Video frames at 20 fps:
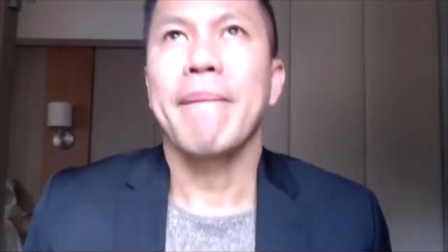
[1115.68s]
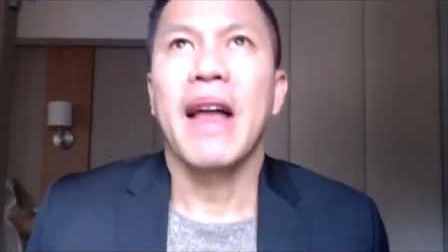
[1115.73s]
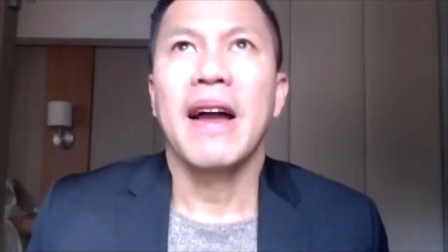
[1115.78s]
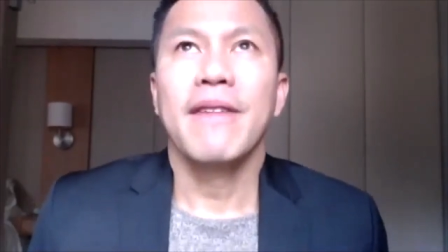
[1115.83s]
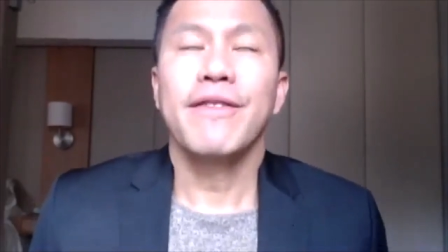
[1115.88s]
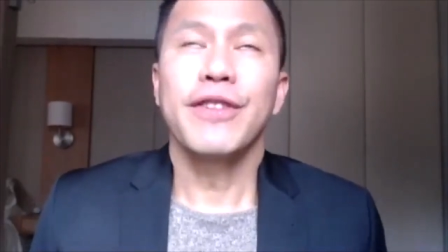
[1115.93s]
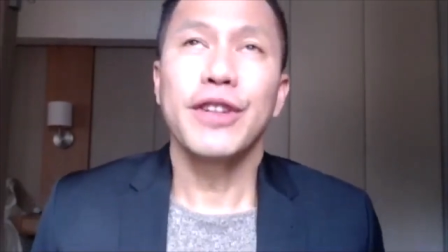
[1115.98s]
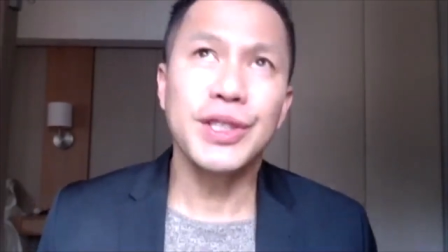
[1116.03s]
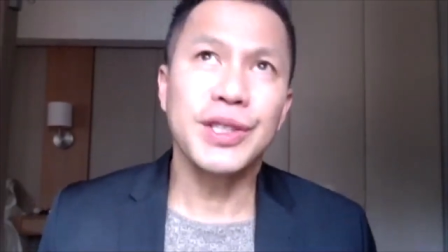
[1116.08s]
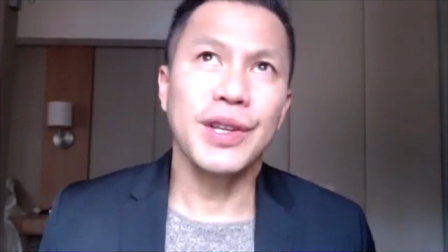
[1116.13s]

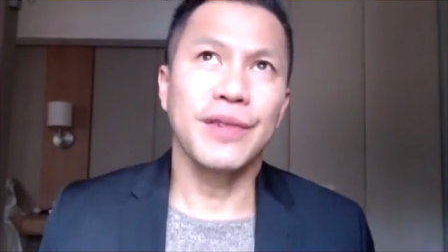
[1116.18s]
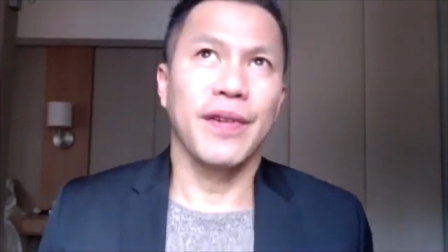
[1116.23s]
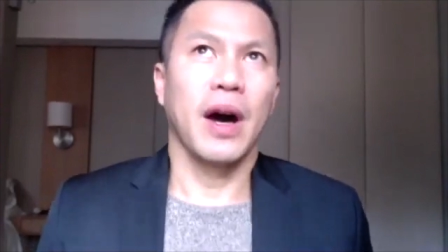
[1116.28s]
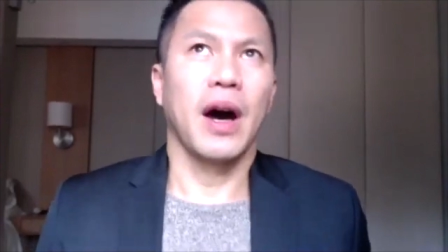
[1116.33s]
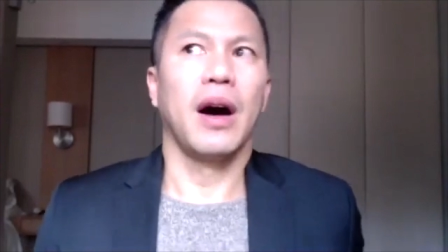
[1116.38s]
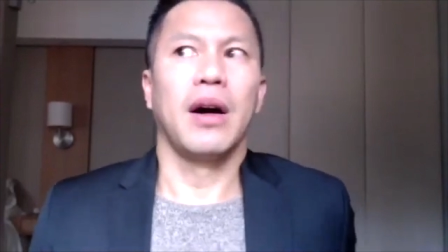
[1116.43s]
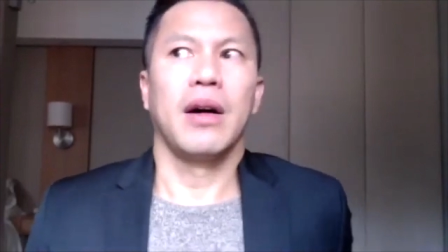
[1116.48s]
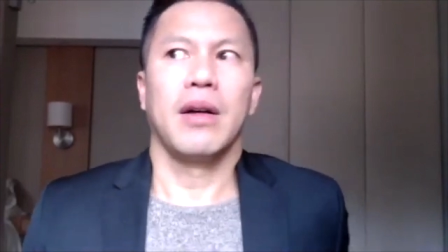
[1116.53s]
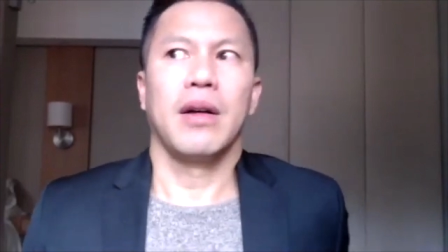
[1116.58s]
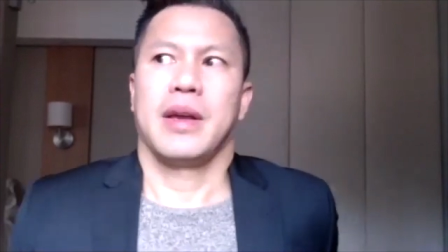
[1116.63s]
First of
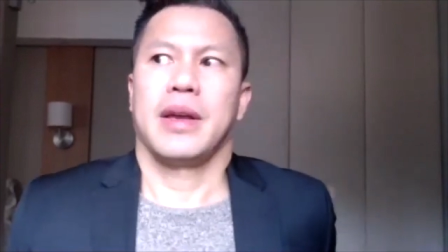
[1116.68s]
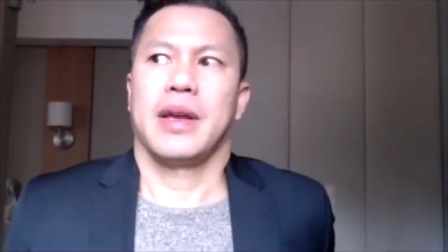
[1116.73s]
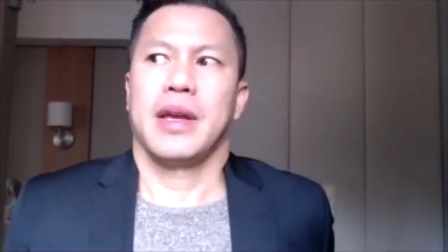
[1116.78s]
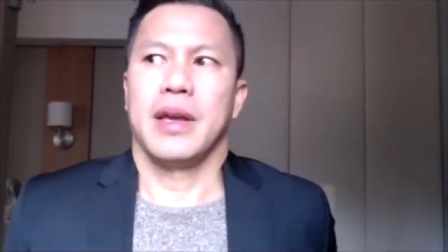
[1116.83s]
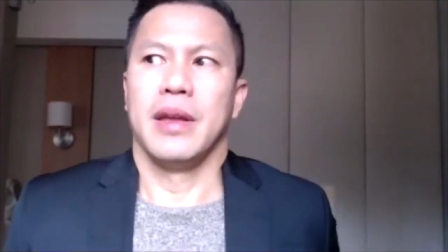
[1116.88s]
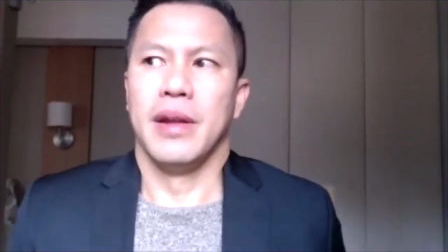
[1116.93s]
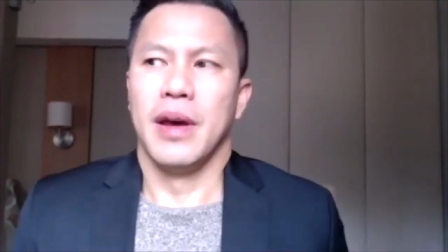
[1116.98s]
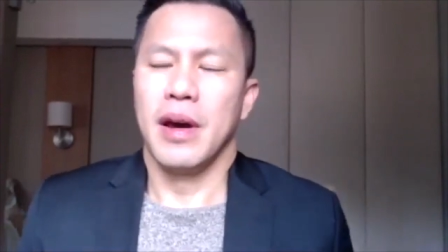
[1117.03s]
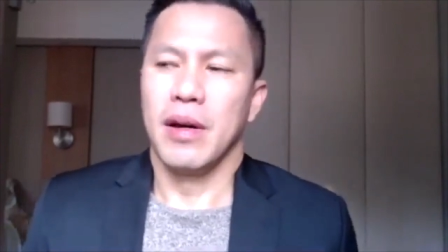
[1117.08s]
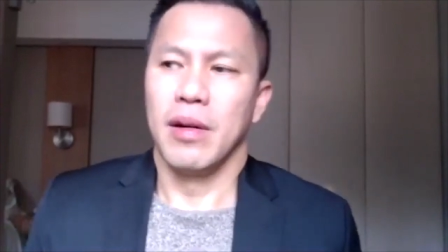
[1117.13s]
all,
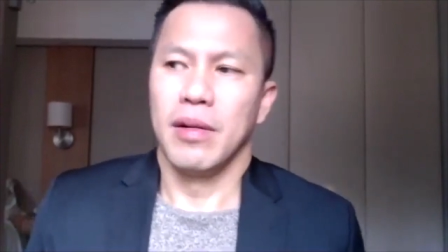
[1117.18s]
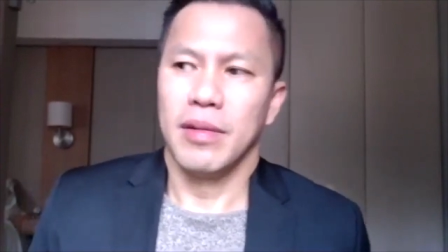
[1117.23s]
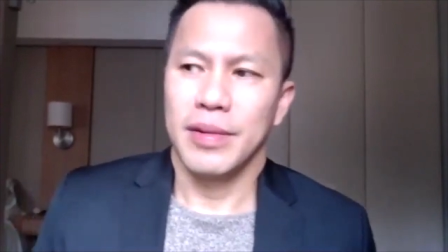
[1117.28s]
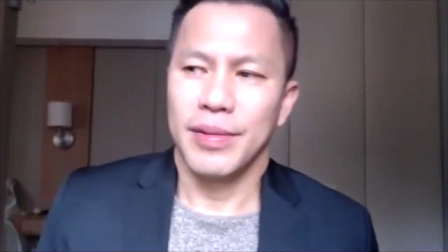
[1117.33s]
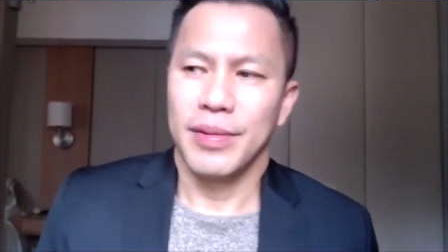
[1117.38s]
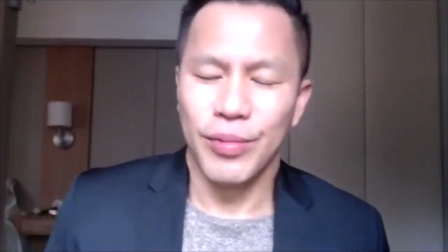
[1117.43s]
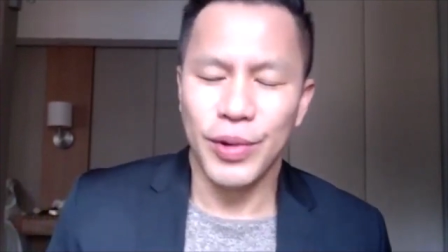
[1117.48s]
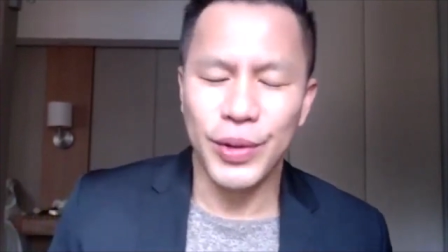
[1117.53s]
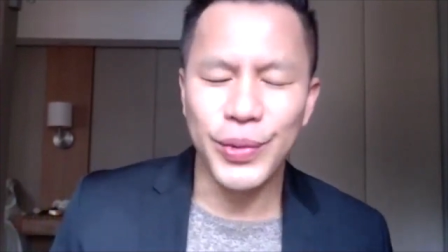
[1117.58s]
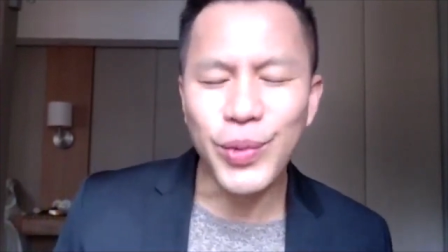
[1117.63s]
you know,
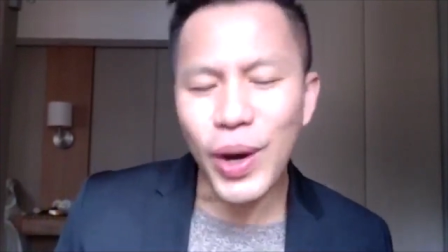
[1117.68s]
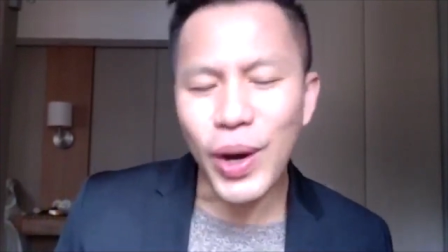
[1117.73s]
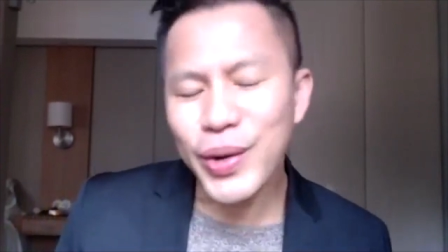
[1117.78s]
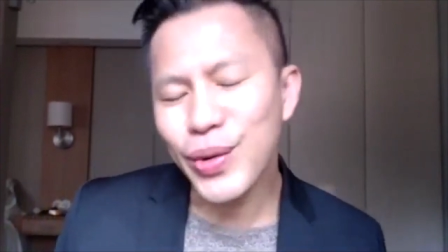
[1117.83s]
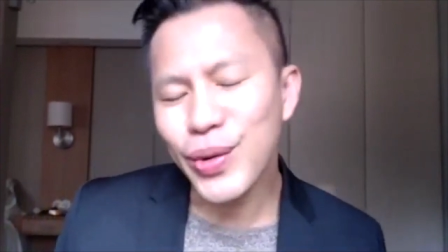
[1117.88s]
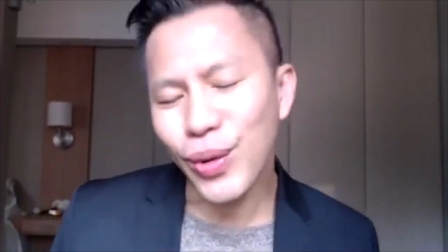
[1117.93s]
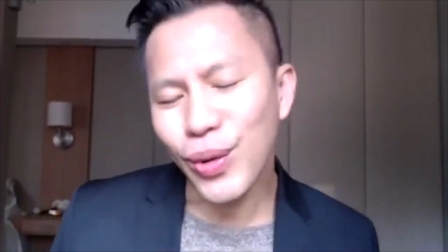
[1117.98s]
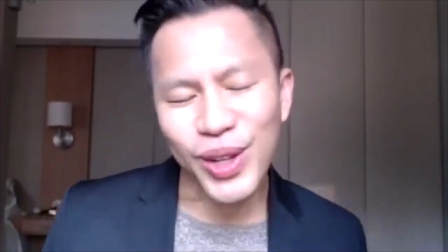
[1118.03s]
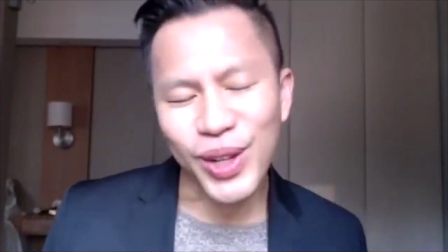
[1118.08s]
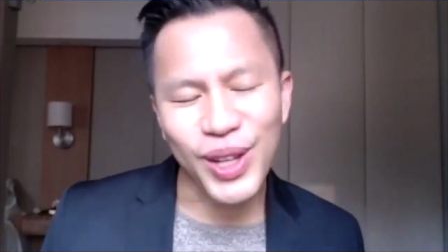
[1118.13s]
when one
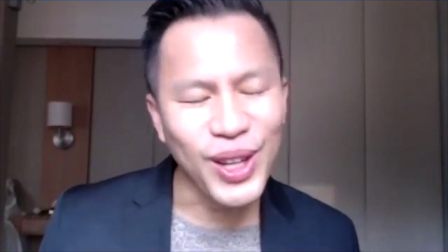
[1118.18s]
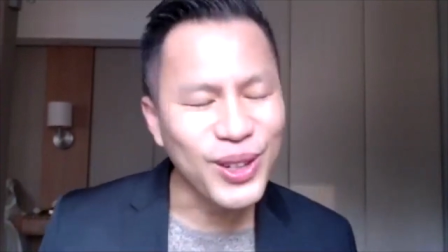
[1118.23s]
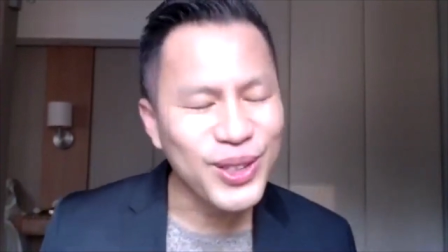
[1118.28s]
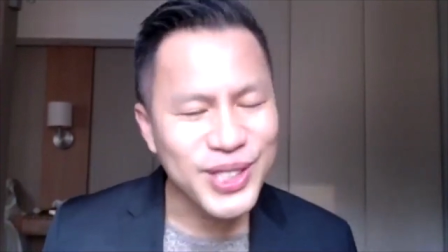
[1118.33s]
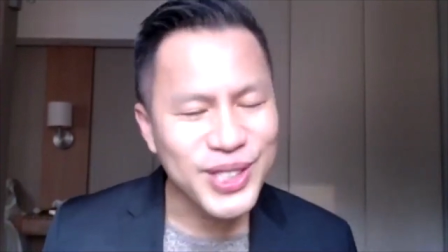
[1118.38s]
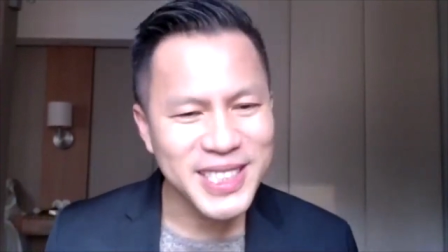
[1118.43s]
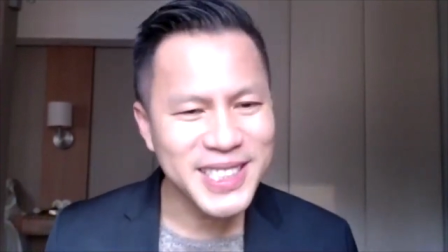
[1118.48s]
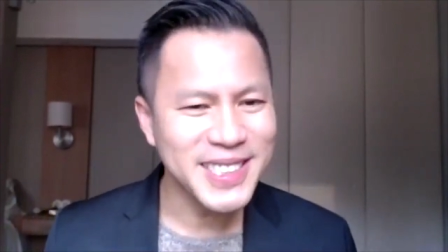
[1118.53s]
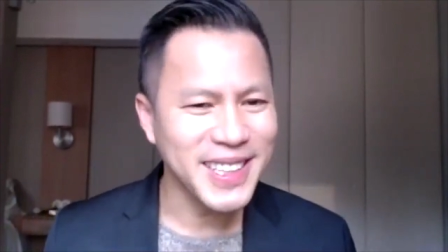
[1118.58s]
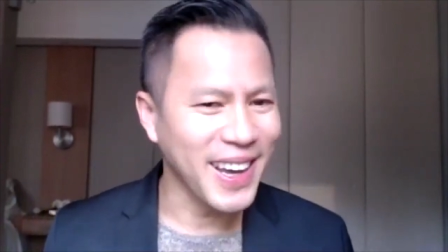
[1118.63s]
door
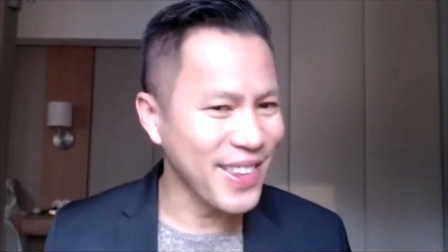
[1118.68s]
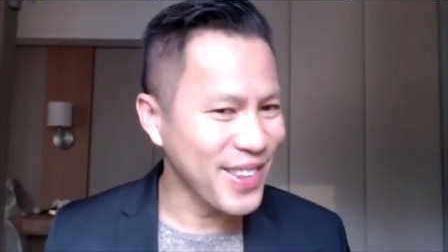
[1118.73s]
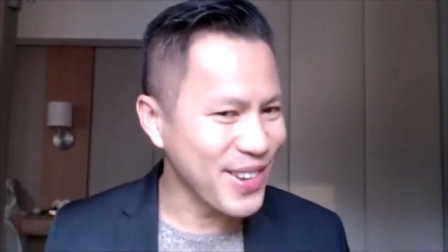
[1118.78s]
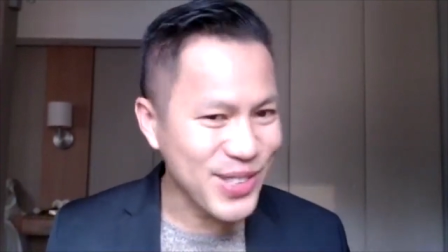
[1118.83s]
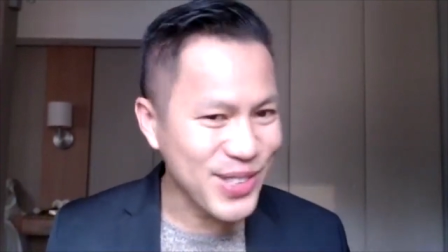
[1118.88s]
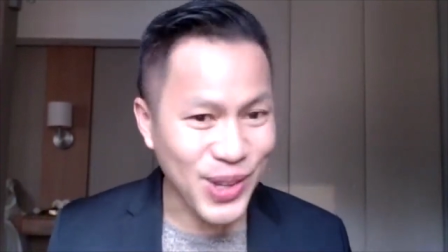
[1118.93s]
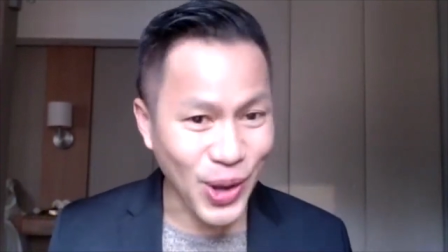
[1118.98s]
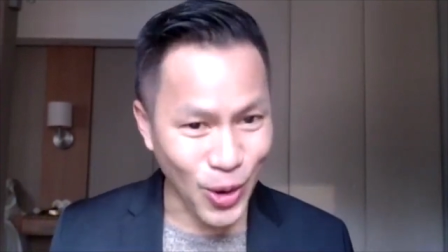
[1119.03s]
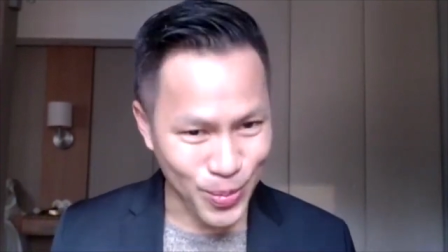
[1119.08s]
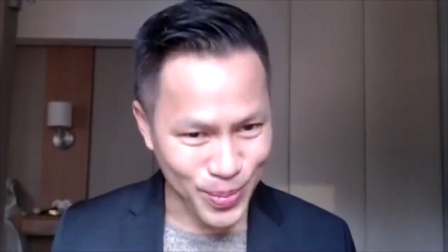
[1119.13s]
closes,
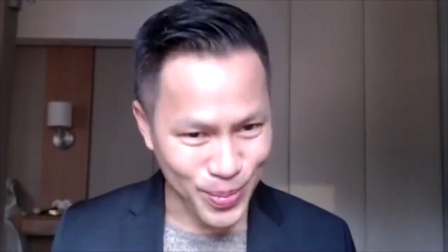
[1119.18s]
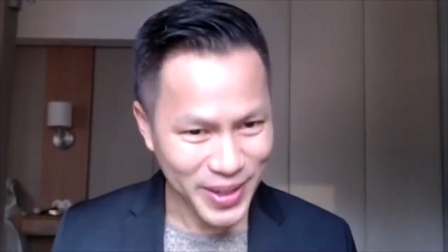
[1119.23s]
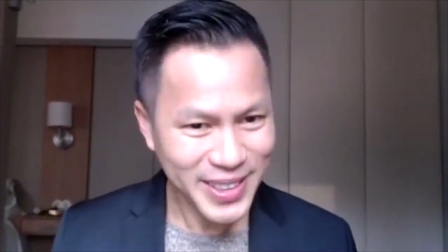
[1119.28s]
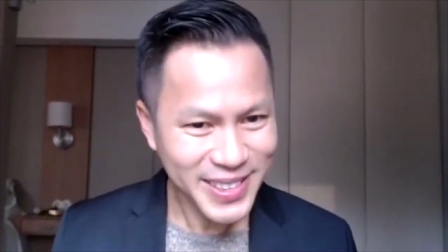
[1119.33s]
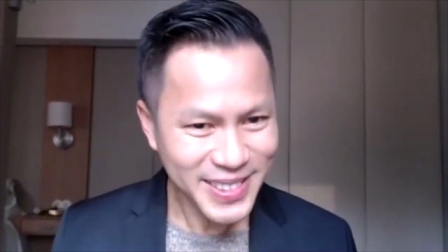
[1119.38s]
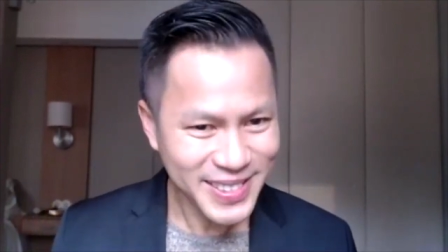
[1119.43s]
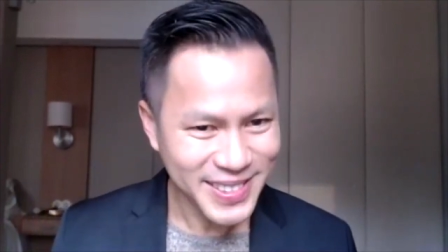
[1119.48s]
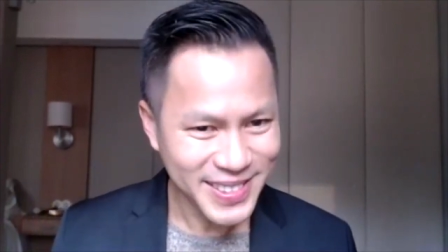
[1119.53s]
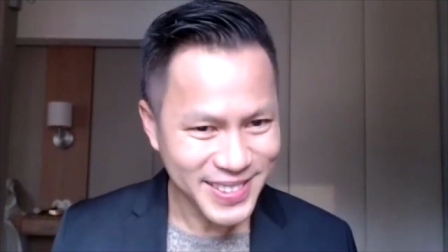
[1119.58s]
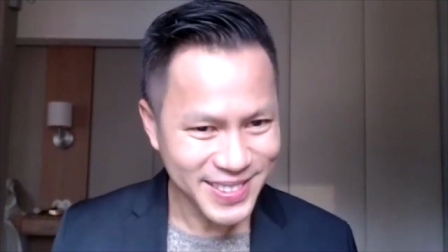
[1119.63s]
others open,
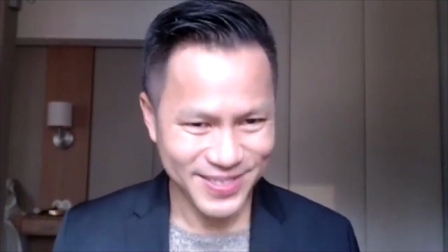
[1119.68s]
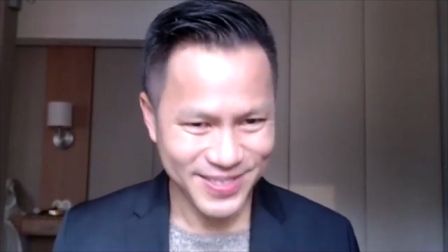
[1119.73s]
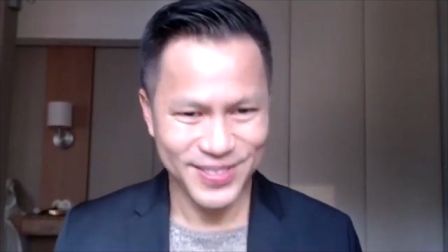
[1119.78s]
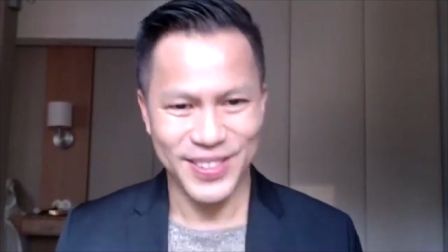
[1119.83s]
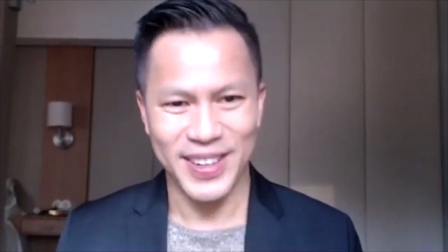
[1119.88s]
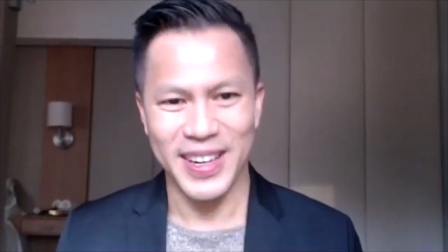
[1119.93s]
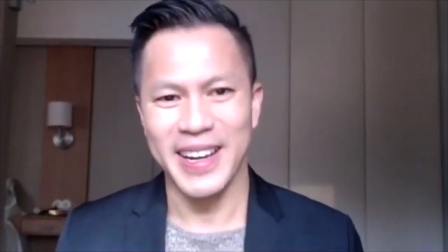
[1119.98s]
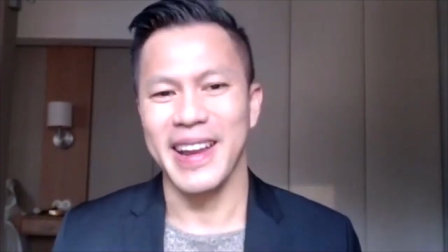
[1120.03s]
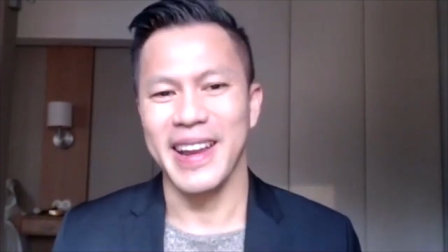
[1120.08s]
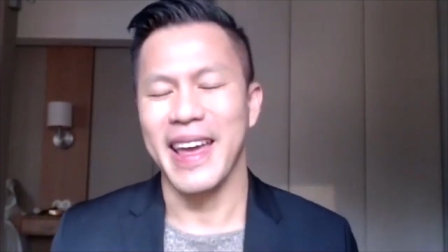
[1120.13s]

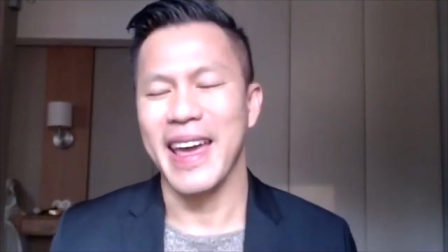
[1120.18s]
right?